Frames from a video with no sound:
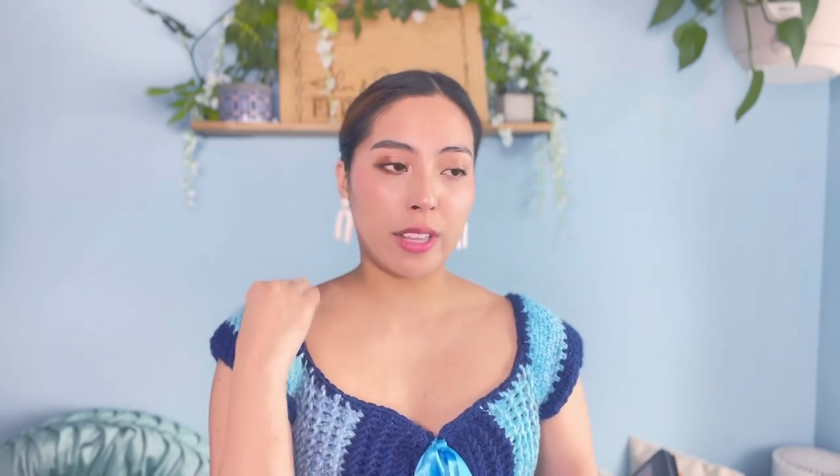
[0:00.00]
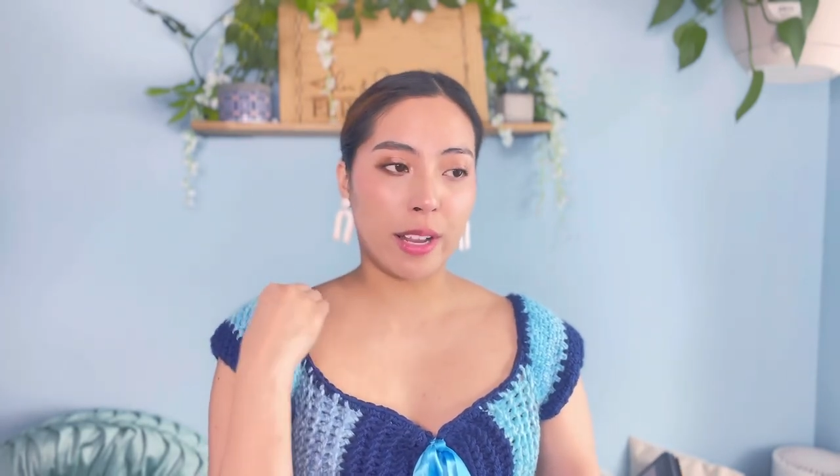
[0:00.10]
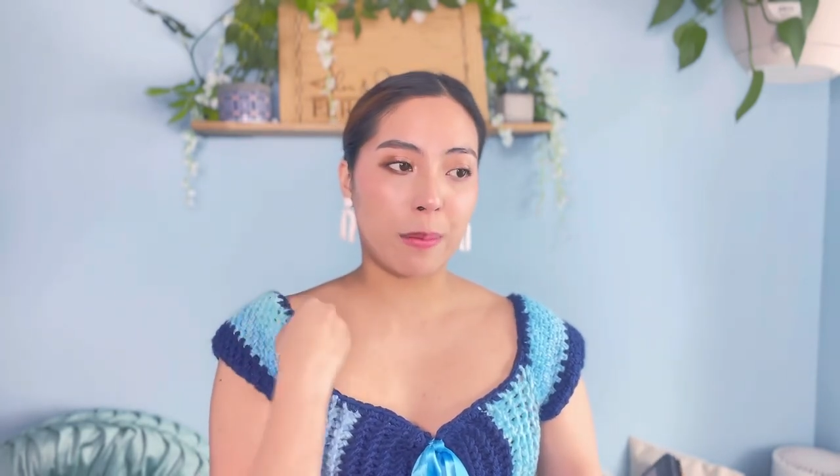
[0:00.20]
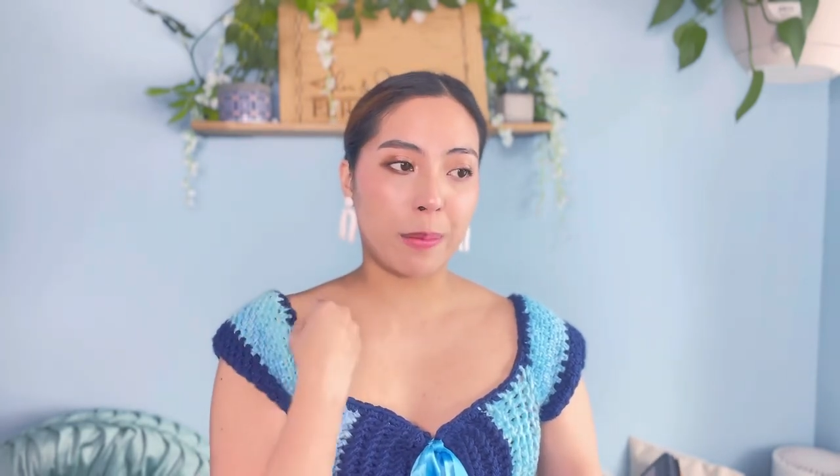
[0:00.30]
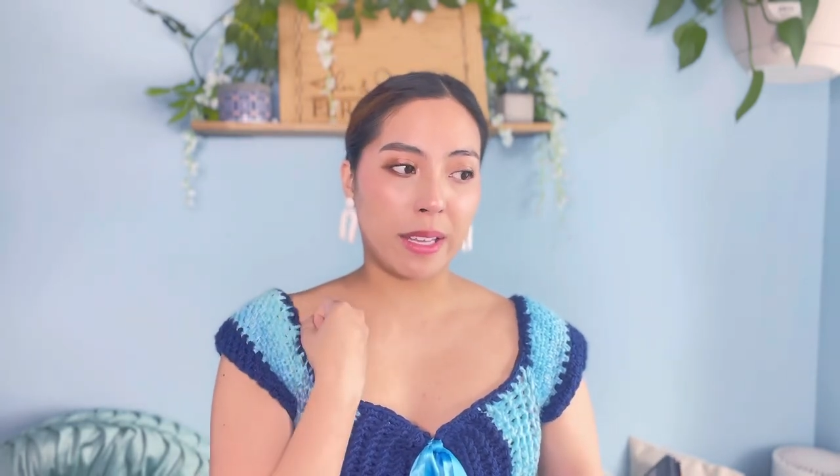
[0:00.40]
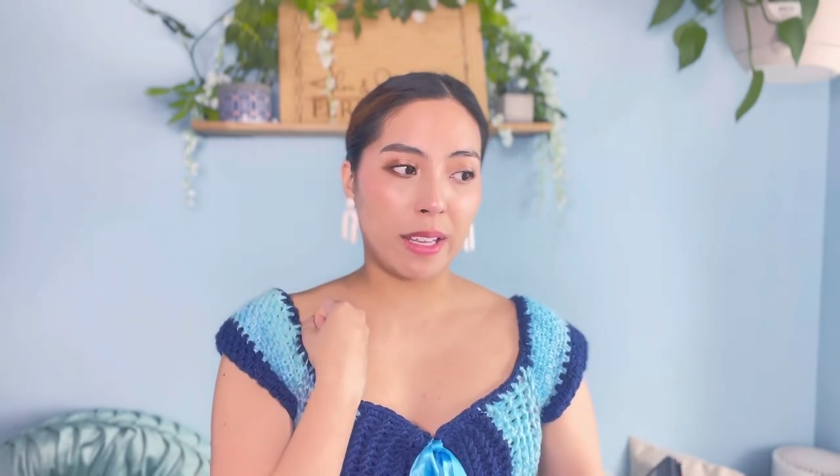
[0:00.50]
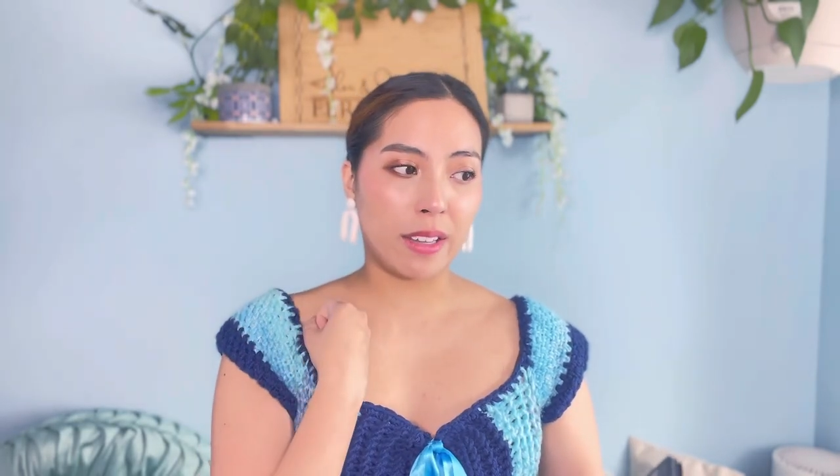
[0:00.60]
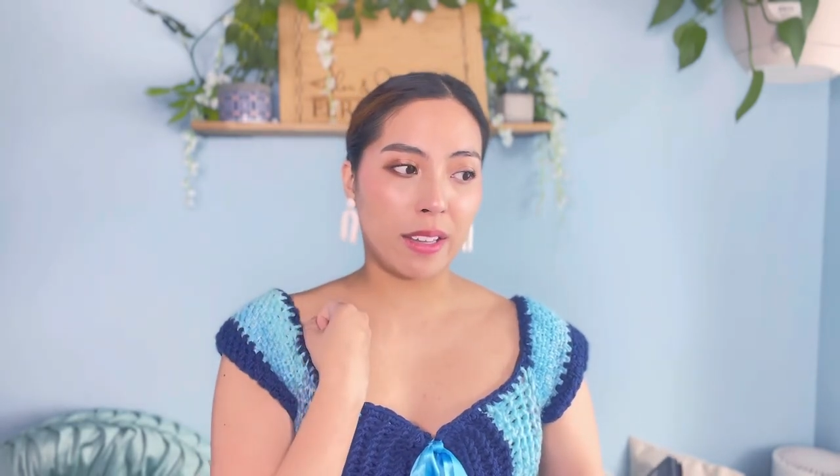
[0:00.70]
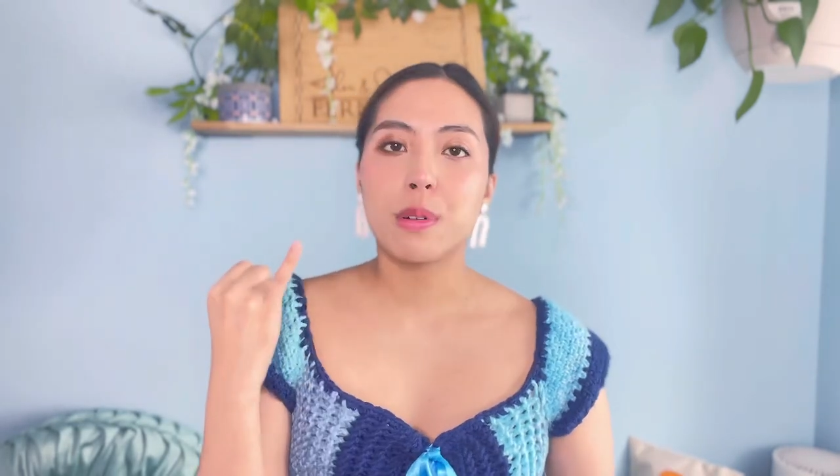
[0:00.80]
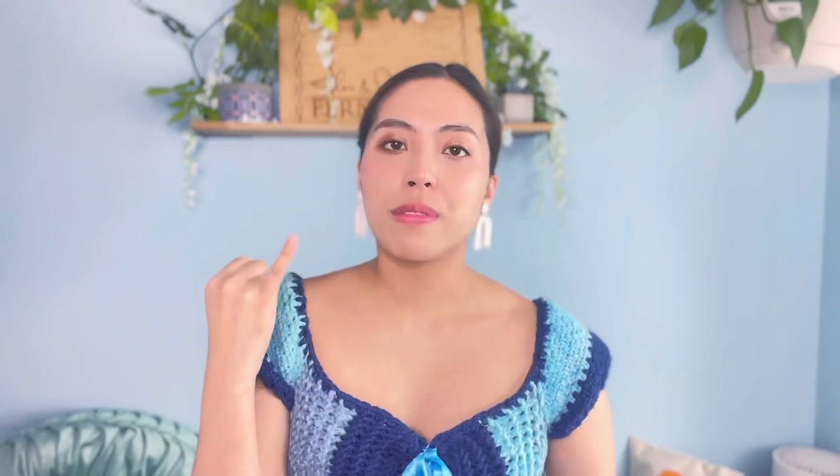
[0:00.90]

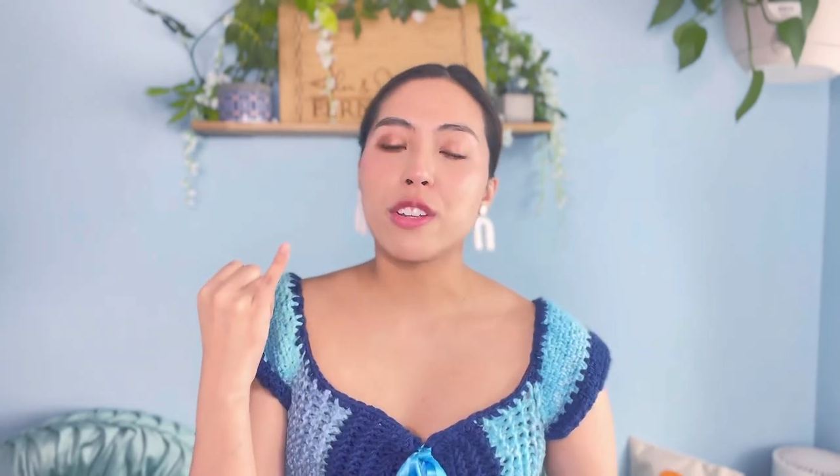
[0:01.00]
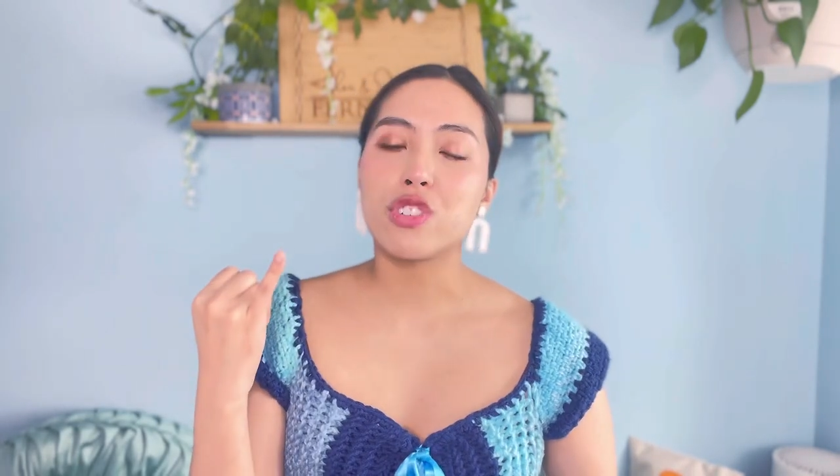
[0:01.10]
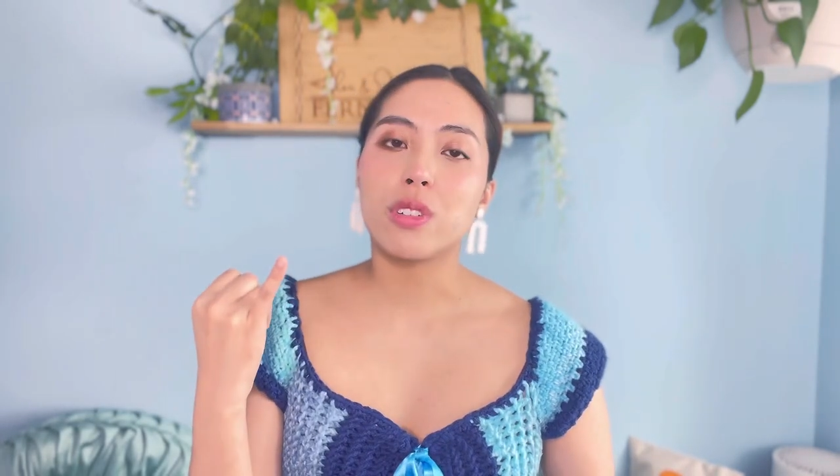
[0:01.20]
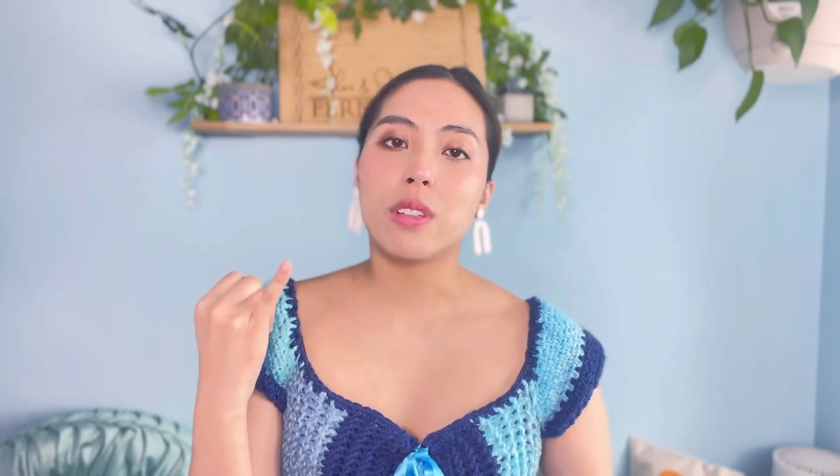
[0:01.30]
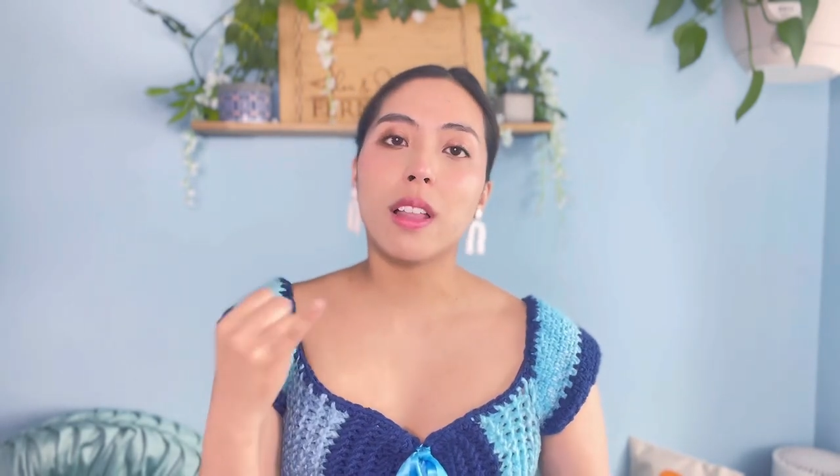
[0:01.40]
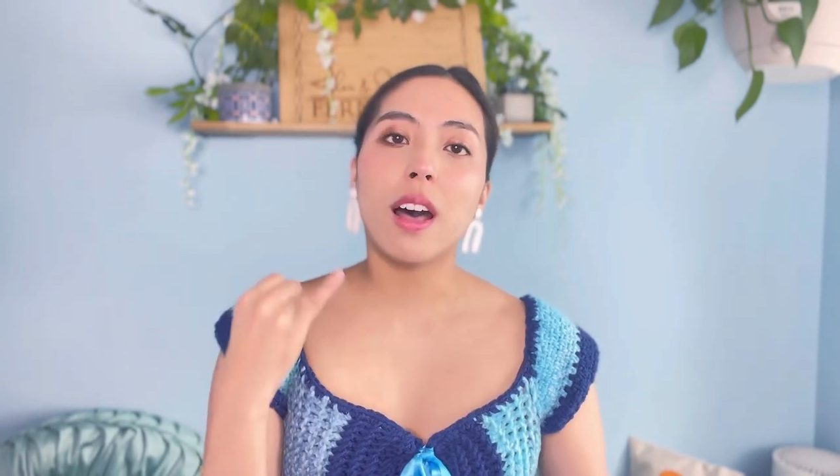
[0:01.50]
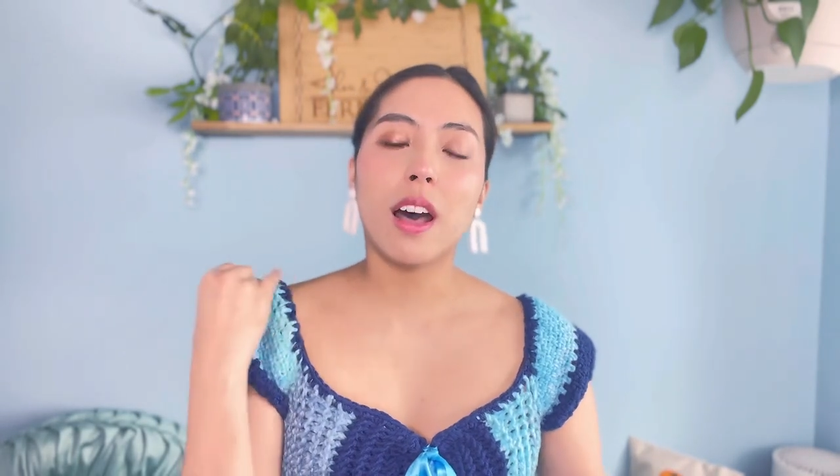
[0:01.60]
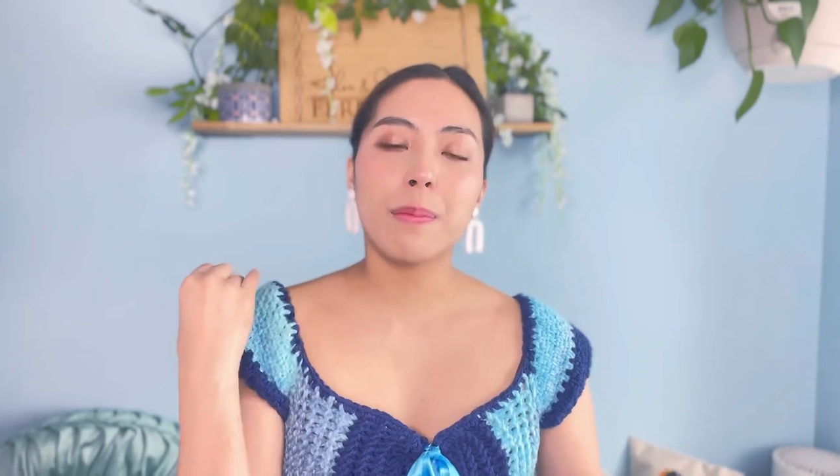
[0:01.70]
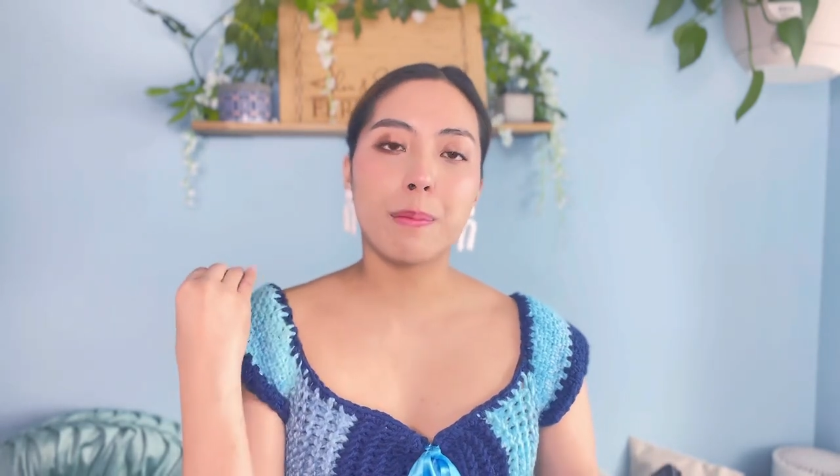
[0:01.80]
therapy, professional law,